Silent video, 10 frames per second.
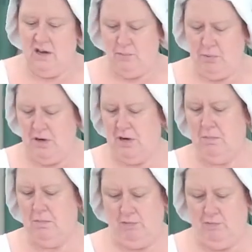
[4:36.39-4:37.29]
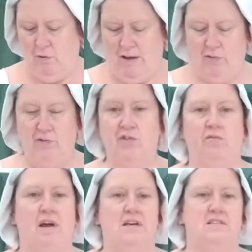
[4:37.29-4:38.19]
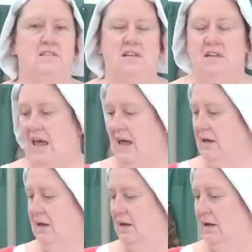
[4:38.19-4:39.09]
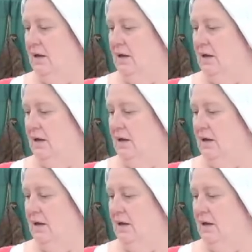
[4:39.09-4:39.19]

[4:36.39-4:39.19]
Now, I've put in about 4 ounces of raisins in there.